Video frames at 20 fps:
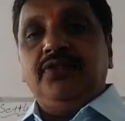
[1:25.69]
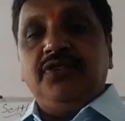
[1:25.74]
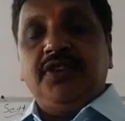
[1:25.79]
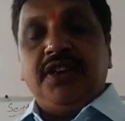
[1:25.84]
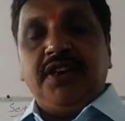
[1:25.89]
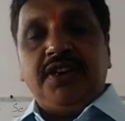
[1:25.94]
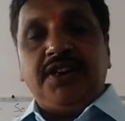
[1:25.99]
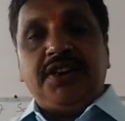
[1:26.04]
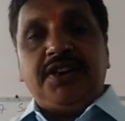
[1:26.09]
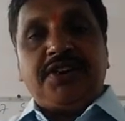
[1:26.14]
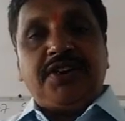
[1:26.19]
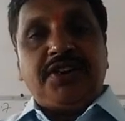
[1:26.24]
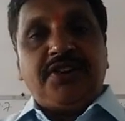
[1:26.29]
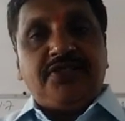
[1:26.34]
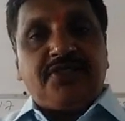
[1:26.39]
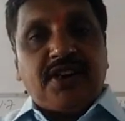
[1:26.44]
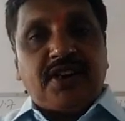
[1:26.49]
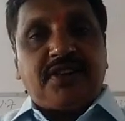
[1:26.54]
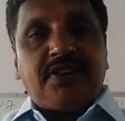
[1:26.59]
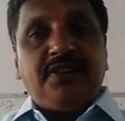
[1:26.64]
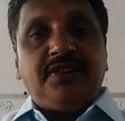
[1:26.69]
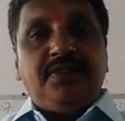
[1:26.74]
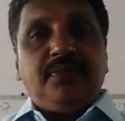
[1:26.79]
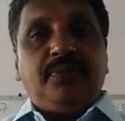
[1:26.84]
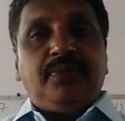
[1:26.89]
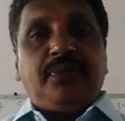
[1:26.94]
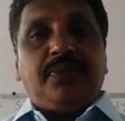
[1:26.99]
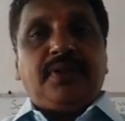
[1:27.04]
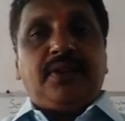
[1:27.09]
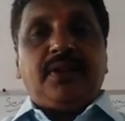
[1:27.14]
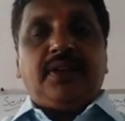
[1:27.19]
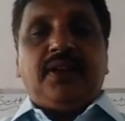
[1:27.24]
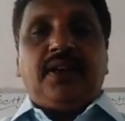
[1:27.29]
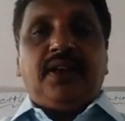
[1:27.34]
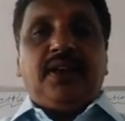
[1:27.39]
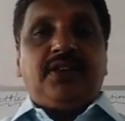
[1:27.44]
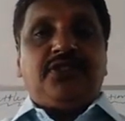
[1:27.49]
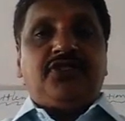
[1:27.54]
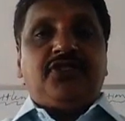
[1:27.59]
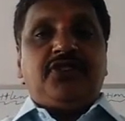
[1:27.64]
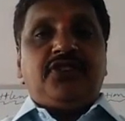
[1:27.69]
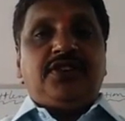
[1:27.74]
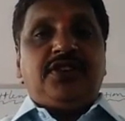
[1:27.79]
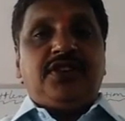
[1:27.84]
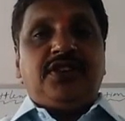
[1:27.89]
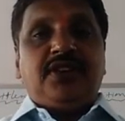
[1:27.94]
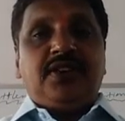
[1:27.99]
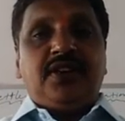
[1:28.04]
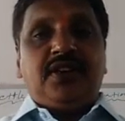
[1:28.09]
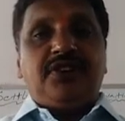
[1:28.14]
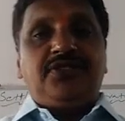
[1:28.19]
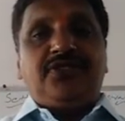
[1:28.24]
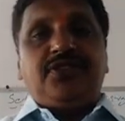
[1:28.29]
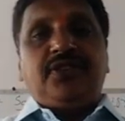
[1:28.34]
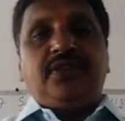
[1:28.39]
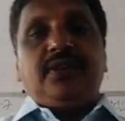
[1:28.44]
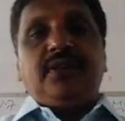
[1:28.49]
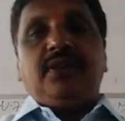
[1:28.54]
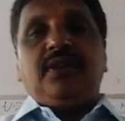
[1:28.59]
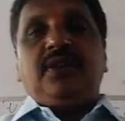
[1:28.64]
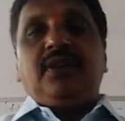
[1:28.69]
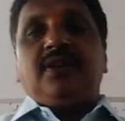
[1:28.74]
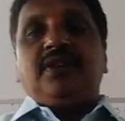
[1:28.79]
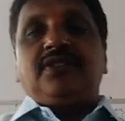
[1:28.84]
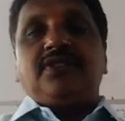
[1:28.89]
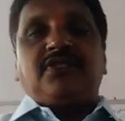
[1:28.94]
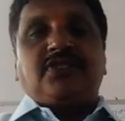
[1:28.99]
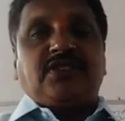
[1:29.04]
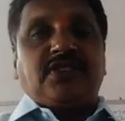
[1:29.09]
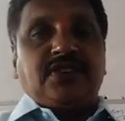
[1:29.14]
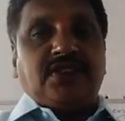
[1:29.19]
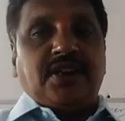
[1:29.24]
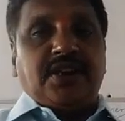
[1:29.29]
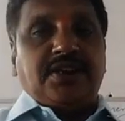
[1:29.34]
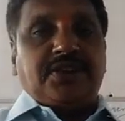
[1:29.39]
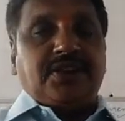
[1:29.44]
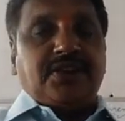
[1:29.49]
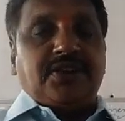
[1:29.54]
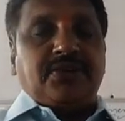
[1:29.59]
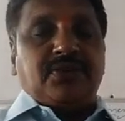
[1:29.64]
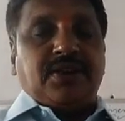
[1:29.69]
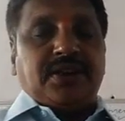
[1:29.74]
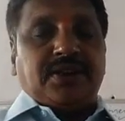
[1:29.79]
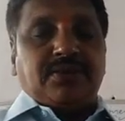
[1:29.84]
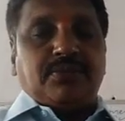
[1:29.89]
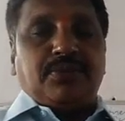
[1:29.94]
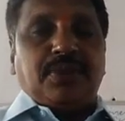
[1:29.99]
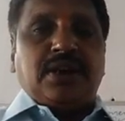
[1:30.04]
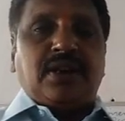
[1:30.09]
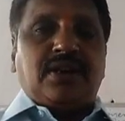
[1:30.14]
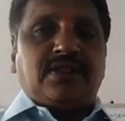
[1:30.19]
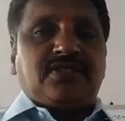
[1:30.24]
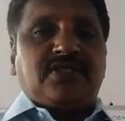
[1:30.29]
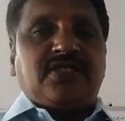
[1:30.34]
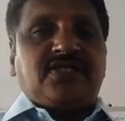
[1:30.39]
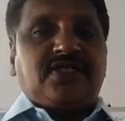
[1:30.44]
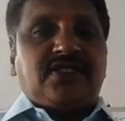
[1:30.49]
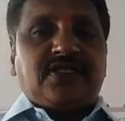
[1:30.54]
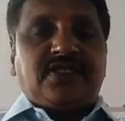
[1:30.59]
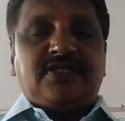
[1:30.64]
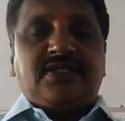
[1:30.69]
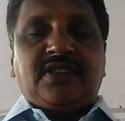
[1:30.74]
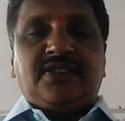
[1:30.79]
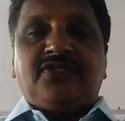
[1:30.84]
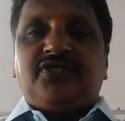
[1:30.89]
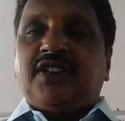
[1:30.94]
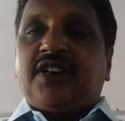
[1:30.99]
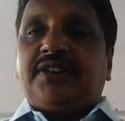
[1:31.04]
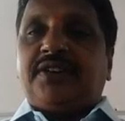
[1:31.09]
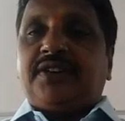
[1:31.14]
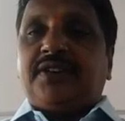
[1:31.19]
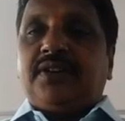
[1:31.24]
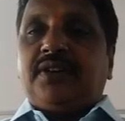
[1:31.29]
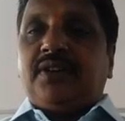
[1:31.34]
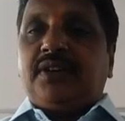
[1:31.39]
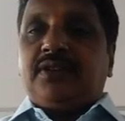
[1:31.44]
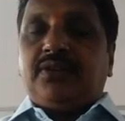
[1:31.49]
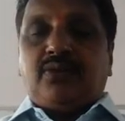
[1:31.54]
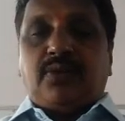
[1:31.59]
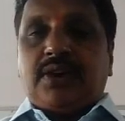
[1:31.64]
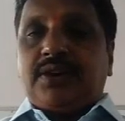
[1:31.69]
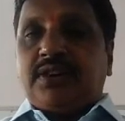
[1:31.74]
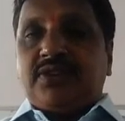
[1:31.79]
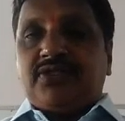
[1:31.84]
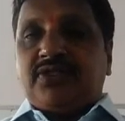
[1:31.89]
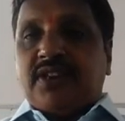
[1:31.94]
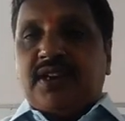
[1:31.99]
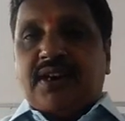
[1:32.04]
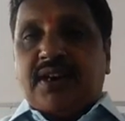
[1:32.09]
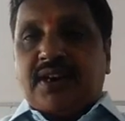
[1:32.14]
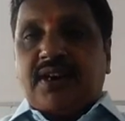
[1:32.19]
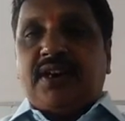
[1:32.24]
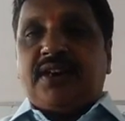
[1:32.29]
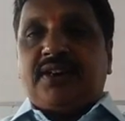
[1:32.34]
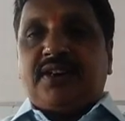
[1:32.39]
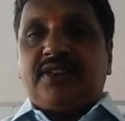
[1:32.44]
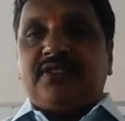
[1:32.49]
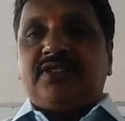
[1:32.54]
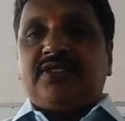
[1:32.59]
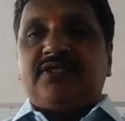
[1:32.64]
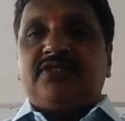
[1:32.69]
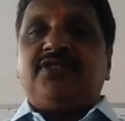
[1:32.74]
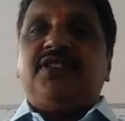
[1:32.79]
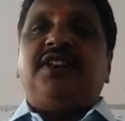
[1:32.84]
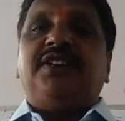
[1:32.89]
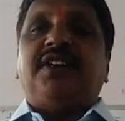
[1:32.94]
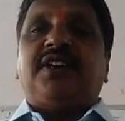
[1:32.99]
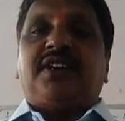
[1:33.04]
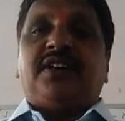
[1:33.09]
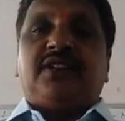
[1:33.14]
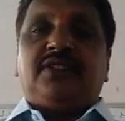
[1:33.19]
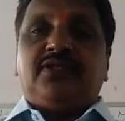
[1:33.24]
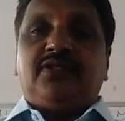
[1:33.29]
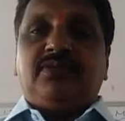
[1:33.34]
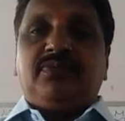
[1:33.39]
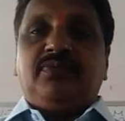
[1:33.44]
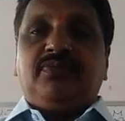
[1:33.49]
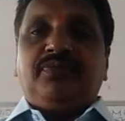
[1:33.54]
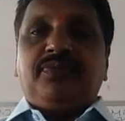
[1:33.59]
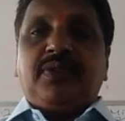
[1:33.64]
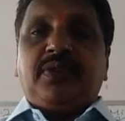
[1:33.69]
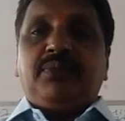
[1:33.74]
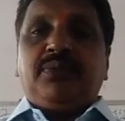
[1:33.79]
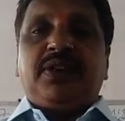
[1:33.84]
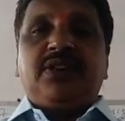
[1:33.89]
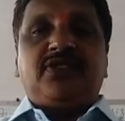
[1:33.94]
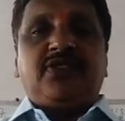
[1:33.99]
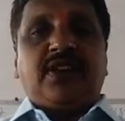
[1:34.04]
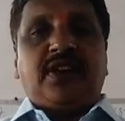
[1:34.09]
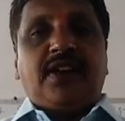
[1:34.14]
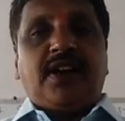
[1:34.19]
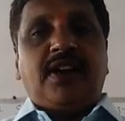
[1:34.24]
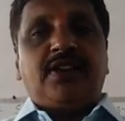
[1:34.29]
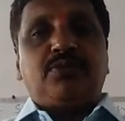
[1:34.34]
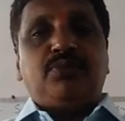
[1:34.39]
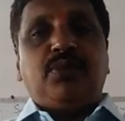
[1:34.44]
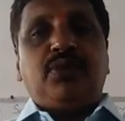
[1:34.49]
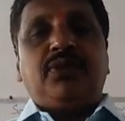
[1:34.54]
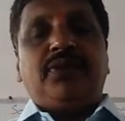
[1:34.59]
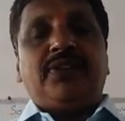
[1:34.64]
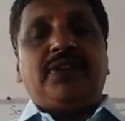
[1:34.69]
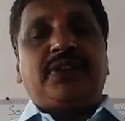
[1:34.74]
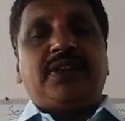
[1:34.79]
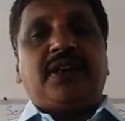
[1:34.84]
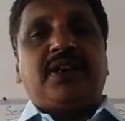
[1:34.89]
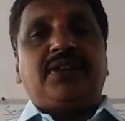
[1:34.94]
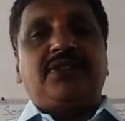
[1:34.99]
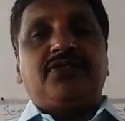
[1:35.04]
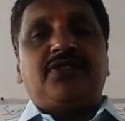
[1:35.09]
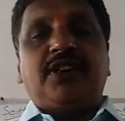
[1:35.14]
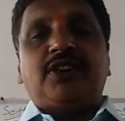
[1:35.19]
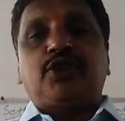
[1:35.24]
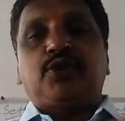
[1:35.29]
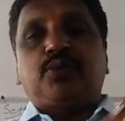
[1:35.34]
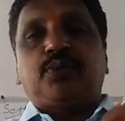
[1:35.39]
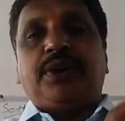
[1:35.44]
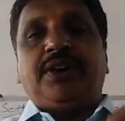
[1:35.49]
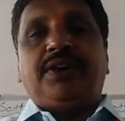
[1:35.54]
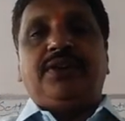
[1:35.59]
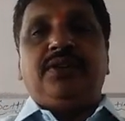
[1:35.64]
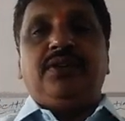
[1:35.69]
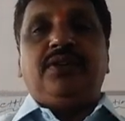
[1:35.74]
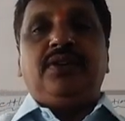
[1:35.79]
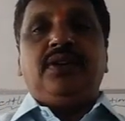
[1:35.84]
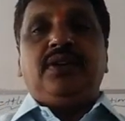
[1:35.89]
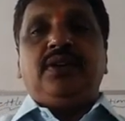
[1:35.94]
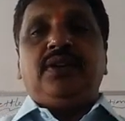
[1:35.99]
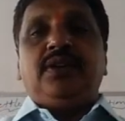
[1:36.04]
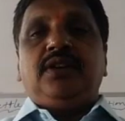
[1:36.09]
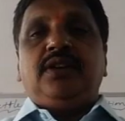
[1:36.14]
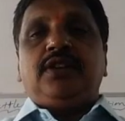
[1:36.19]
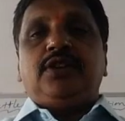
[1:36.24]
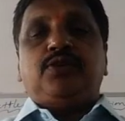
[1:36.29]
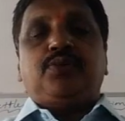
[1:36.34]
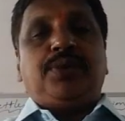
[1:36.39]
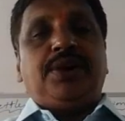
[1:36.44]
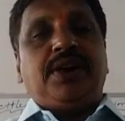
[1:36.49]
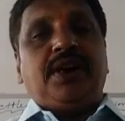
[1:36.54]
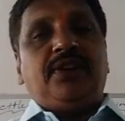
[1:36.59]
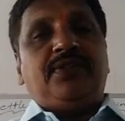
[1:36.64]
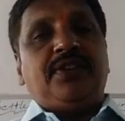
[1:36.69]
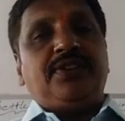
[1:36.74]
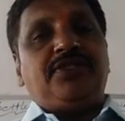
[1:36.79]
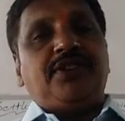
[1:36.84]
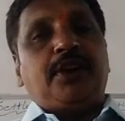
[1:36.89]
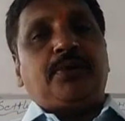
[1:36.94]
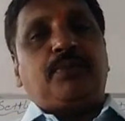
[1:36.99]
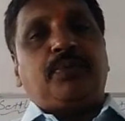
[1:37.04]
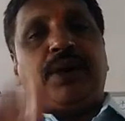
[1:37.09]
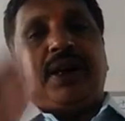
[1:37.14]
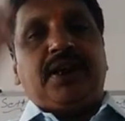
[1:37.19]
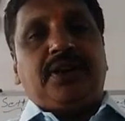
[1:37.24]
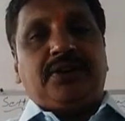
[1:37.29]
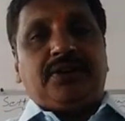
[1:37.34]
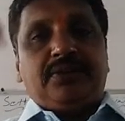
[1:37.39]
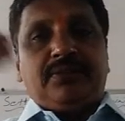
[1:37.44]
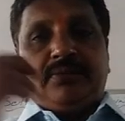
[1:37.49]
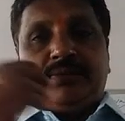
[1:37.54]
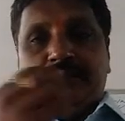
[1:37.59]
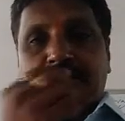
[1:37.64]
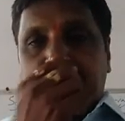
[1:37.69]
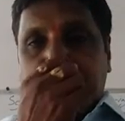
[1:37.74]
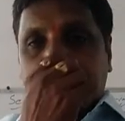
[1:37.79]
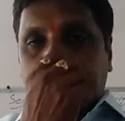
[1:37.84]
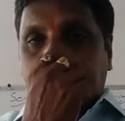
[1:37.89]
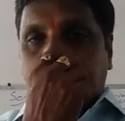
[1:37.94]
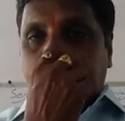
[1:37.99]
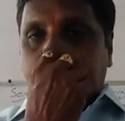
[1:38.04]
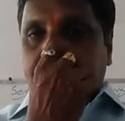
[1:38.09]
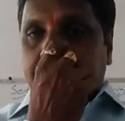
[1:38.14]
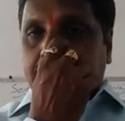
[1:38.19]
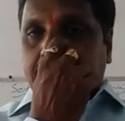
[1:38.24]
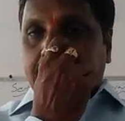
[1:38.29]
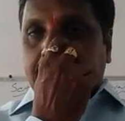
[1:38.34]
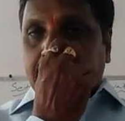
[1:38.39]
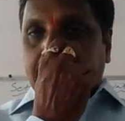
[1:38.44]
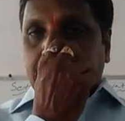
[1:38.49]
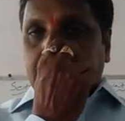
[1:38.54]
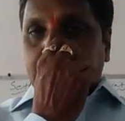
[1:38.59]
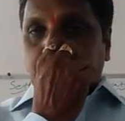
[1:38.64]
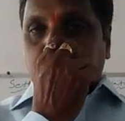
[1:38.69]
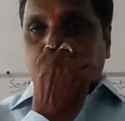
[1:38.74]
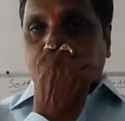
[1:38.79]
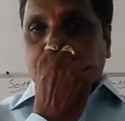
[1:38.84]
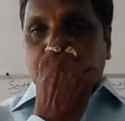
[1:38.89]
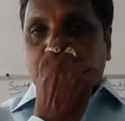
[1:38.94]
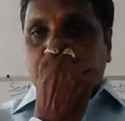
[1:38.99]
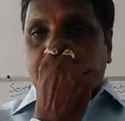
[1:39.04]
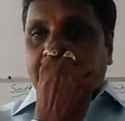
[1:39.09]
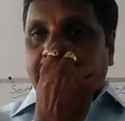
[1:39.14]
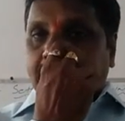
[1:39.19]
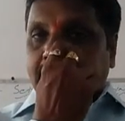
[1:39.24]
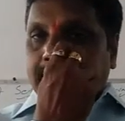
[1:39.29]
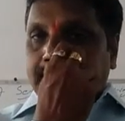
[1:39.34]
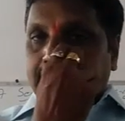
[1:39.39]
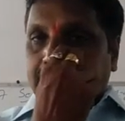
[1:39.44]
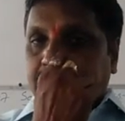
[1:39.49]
JET jet, AGEH, CATY. Because this is a jet, what is the era? This is jet era. Means era is going with a jet speed. Speed of a jet plane. Got it? Supersonic.